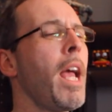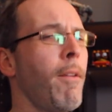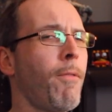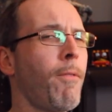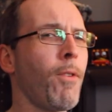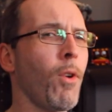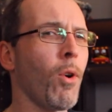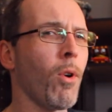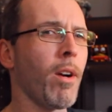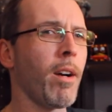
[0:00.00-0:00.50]

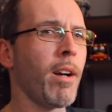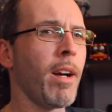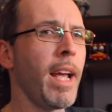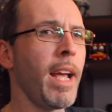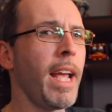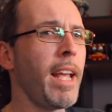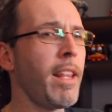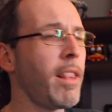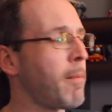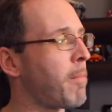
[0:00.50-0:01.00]
If you're
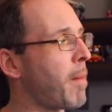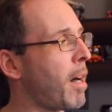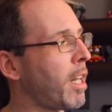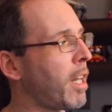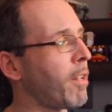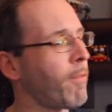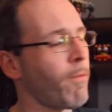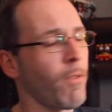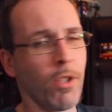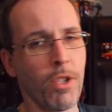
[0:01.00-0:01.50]
in the
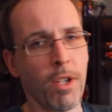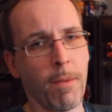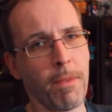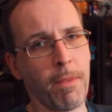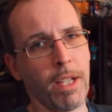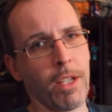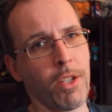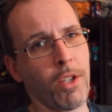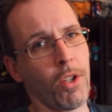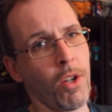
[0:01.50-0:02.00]
market for
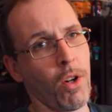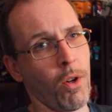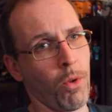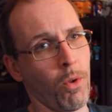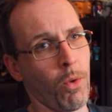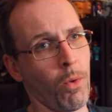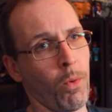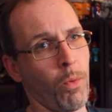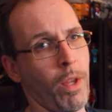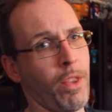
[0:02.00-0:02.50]
something to
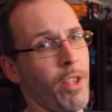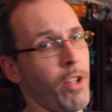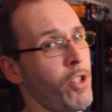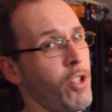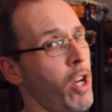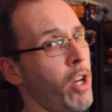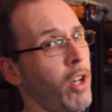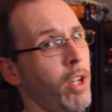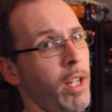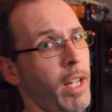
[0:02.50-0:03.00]
go with a
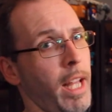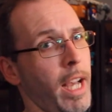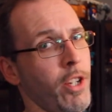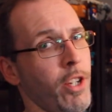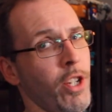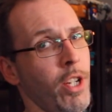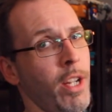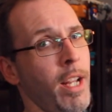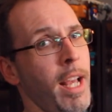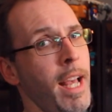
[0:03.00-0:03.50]
chug
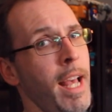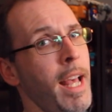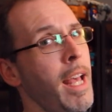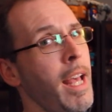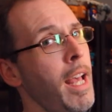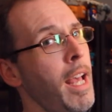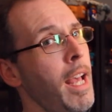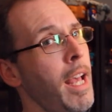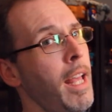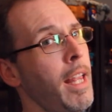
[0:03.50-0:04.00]
collection,
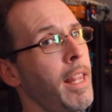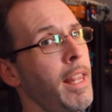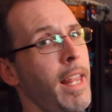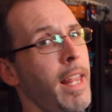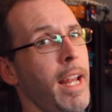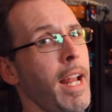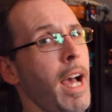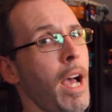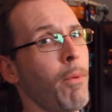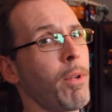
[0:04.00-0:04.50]

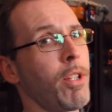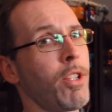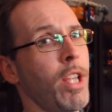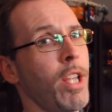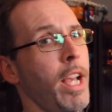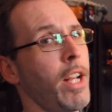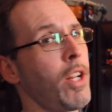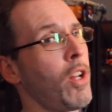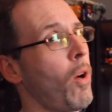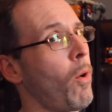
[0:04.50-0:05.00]
then I would
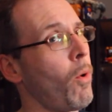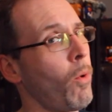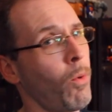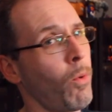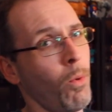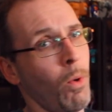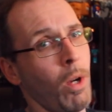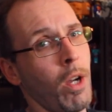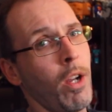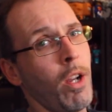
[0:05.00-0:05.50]
say
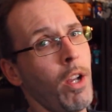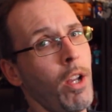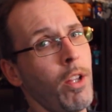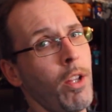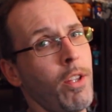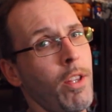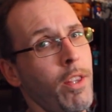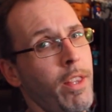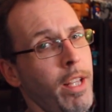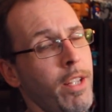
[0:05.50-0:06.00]
no
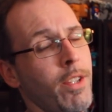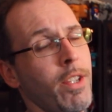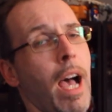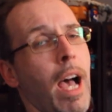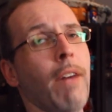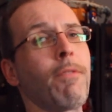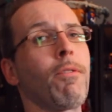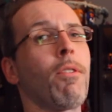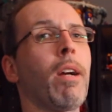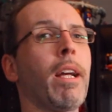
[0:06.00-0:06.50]
to this
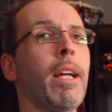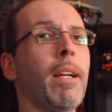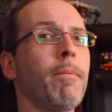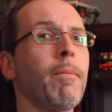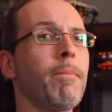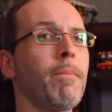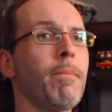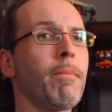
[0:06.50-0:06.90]
offering.